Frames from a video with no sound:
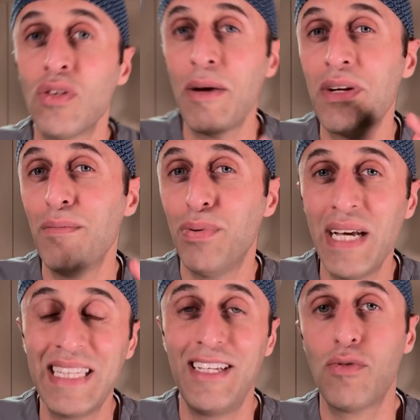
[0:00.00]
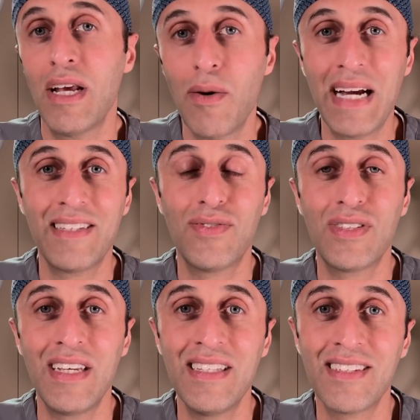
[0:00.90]
they would implant these radioactive
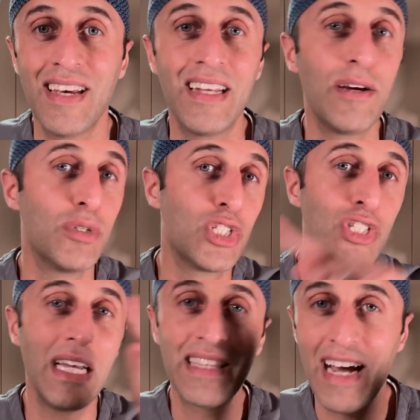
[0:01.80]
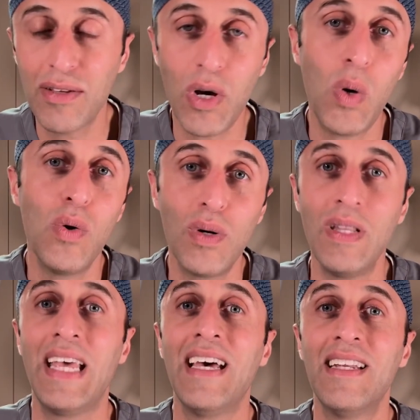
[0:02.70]
seeds in, it would shut down the whole
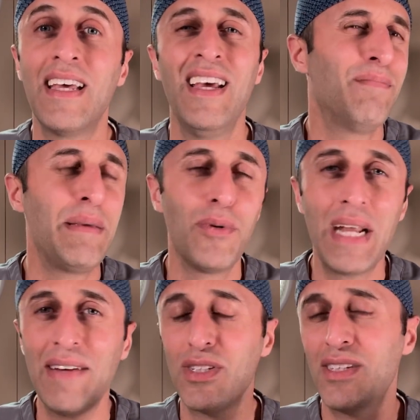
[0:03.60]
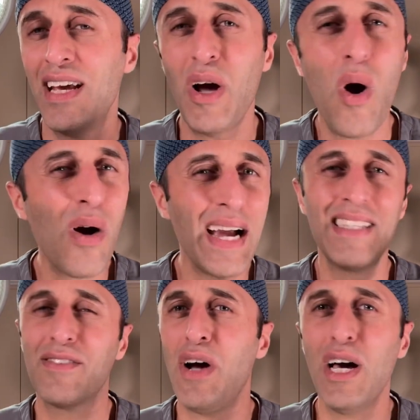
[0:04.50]
gland. People would have to take all kinds
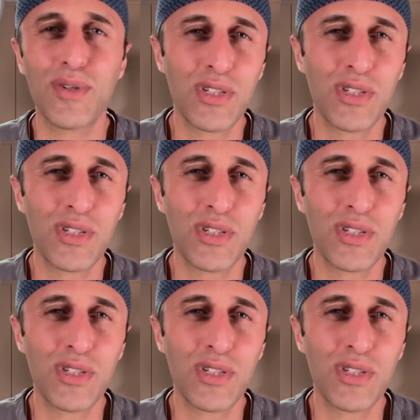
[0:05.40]
of other